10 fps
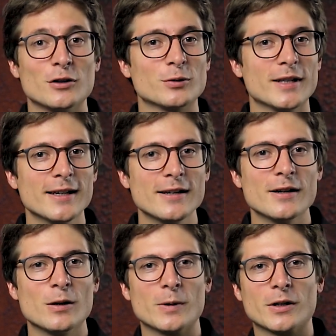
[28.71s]
Today,
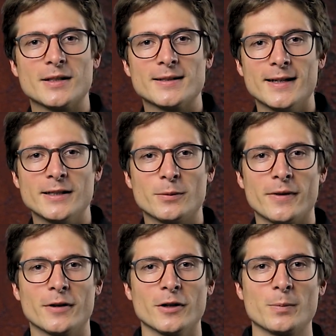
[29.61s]
we're going to start
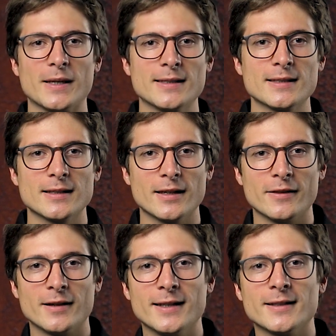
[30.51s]
with Cockpit
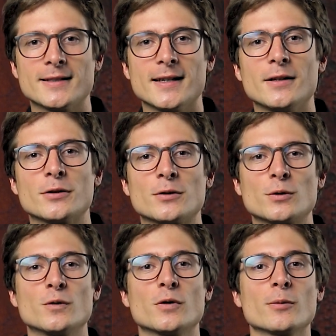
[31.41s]
and the latest Helios
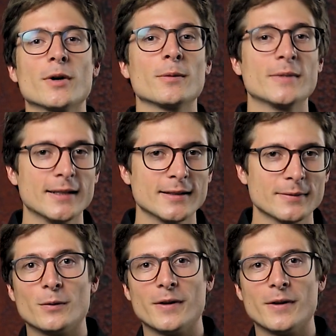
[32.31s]
2 firmware update.